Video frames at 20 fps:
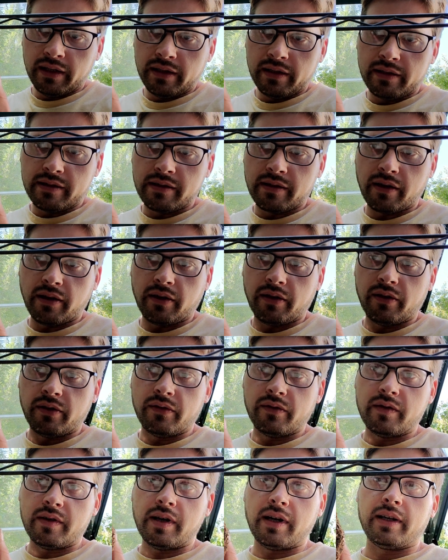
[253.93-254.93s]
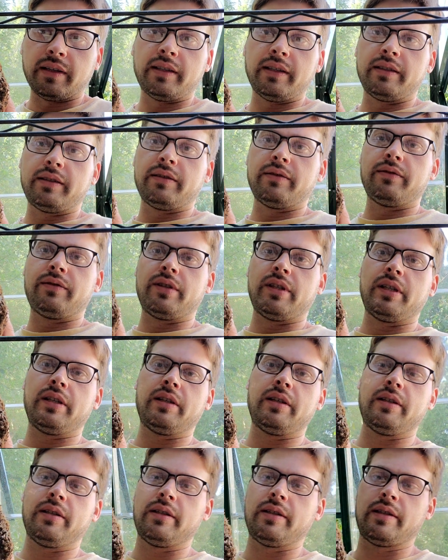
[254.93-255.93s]
So on these
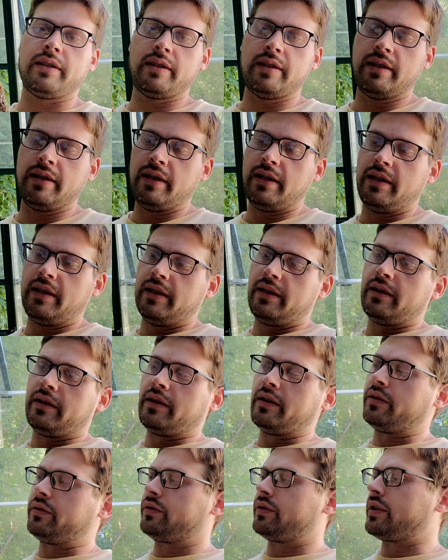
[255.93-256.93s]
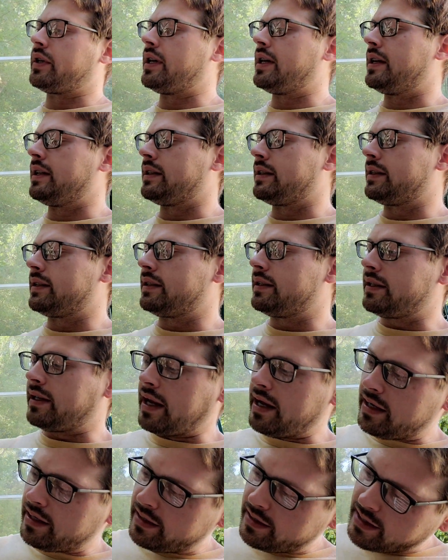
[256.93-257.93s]
Eugenias, they'll try and
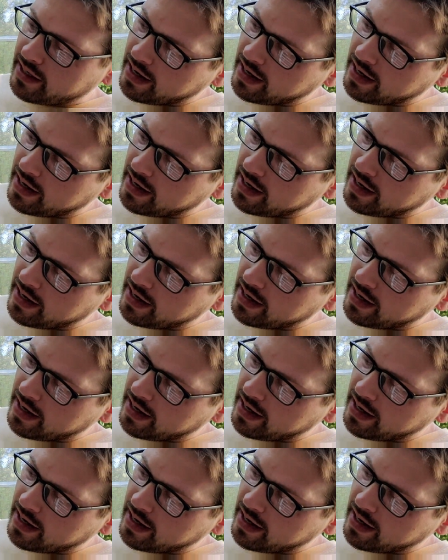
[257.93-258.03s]
send